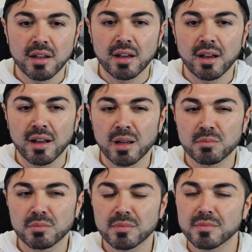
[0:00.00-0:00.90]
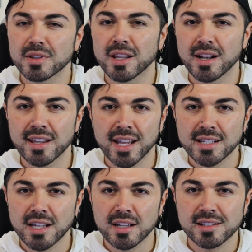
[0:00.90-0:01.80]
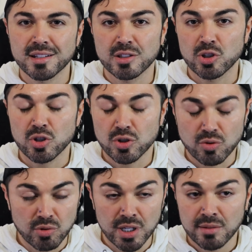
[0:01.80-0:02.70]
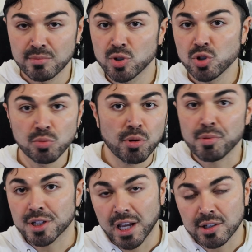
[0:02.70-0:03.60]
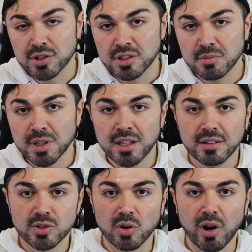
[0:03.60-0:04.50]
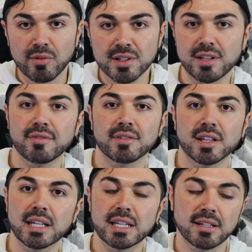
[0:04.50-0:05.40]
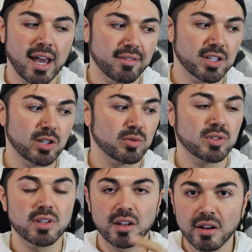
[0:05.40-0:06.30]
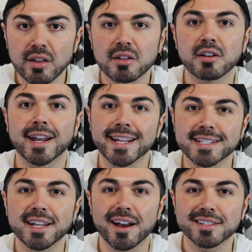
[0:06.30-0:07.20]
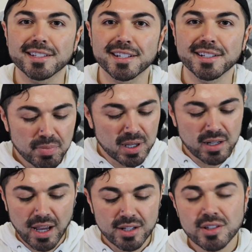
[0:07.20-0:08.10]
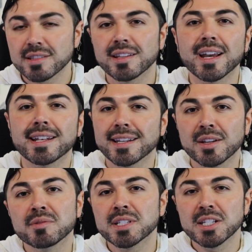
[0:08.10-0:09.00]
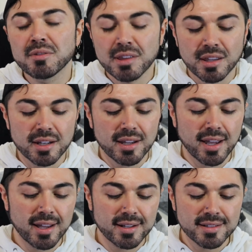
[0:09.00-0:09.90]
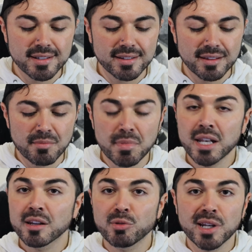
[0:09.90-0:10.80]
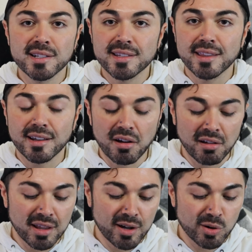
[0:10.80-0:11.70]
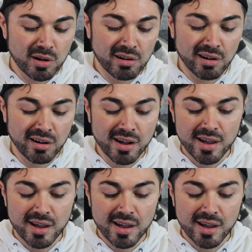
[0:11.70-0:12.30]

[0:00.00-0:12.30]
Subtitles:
none of the antioxidants scream super protection to me, so I would definitely have to use another antioxidant. But I didn't know what to do with it. And the main ingredients that they call out are